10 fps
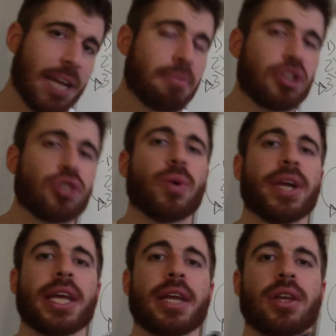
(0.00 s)
in
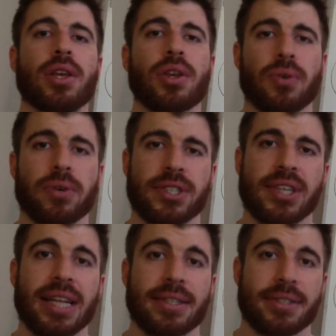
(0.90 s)
between your
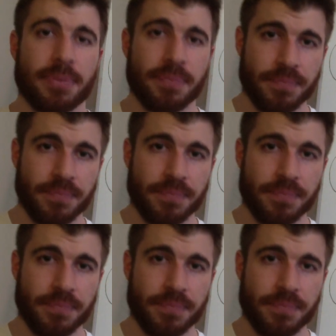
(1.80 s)
sets.